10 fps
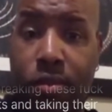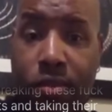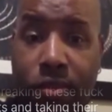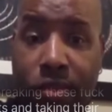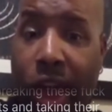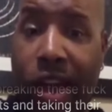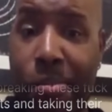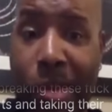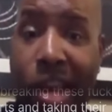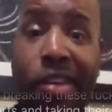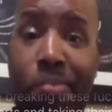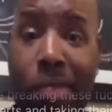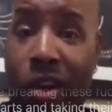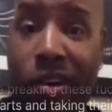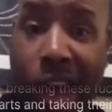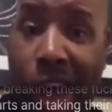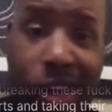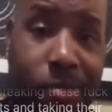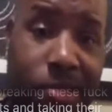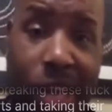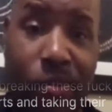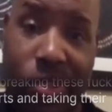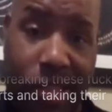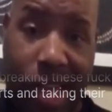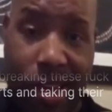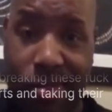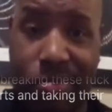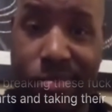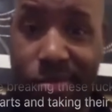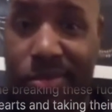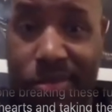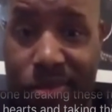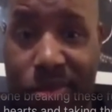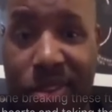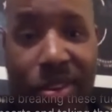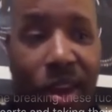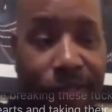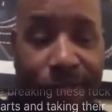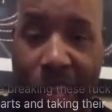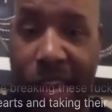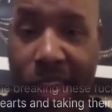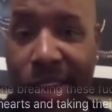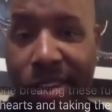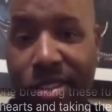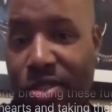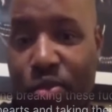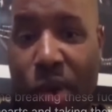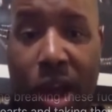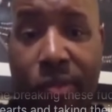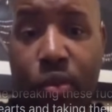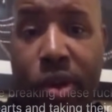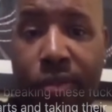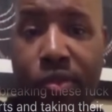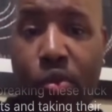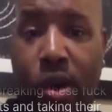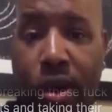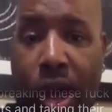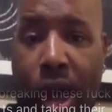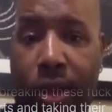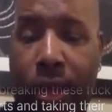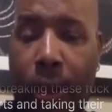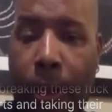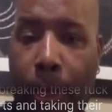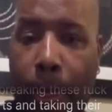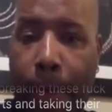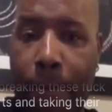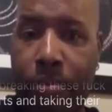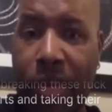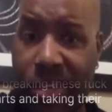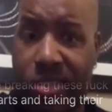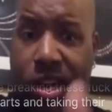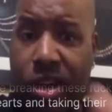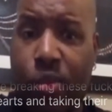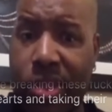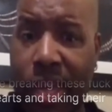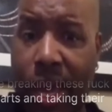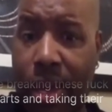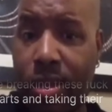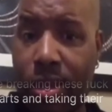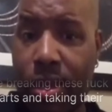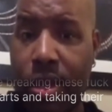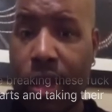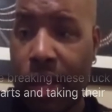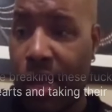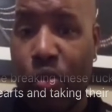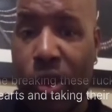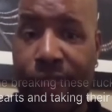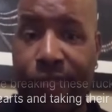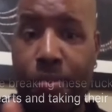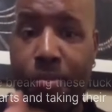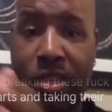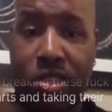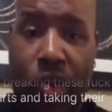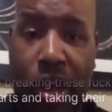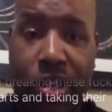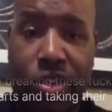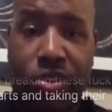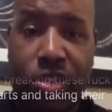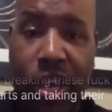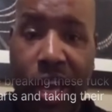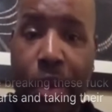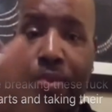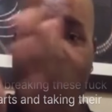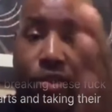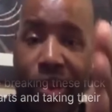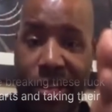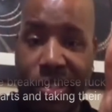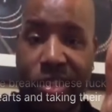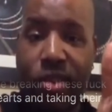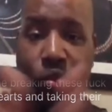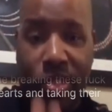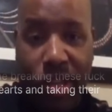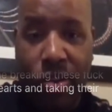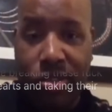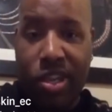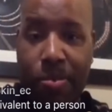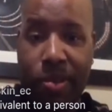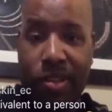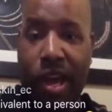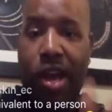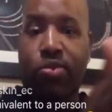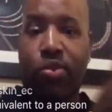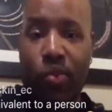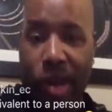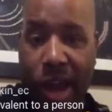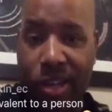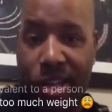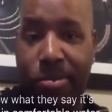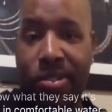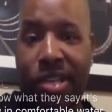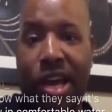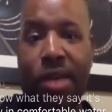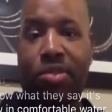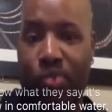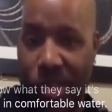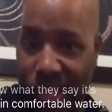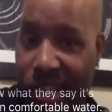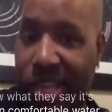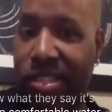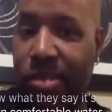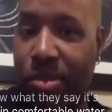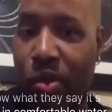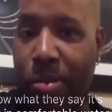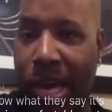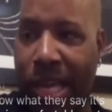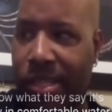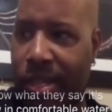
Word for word: Like men, men are not upset with that flings, however, whatever you want to call it. He's good with that. It went from being strangers, it progressed to we talked a couple of times, we went out a couple of times, and we did something romantic.